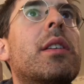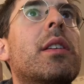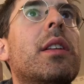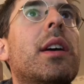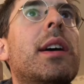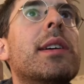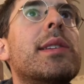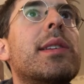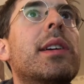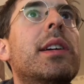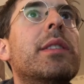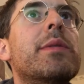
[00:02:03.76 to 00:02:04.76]
class
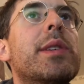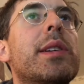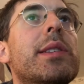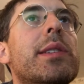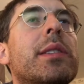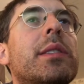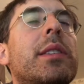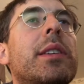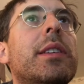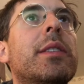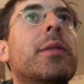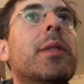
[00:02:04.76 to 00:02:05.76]
kind of citizen
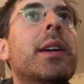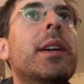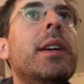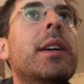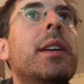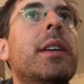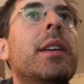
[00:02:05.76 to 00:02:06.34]
in a way,